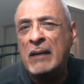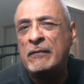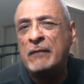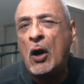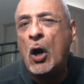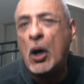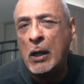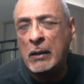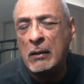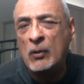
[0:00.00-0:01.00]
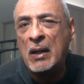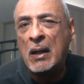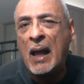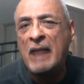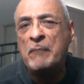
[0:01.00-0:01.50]
of heart, with a
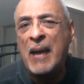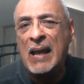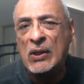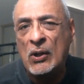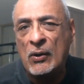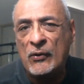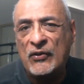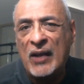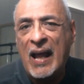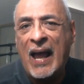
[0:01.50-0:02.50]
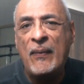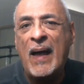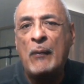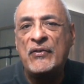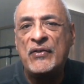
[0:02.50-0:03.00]
lot of pathos and
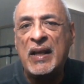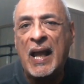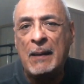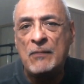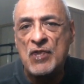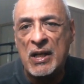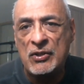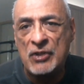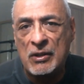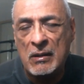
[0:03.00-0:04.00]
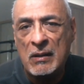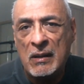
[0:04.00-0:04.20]
that was the game changer.